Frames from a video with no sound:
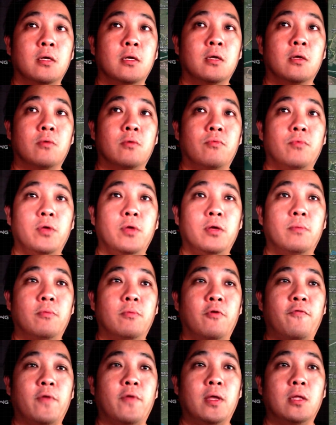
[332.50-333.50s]
We
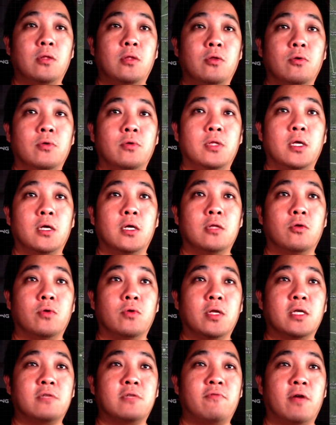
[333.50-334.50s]
move into the
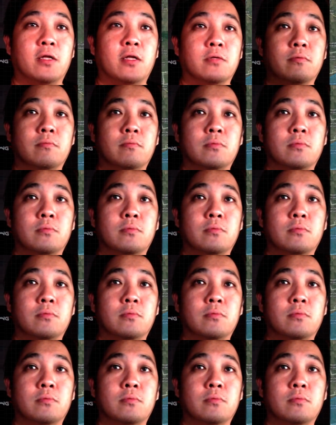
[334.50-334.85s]
Donetsk Front.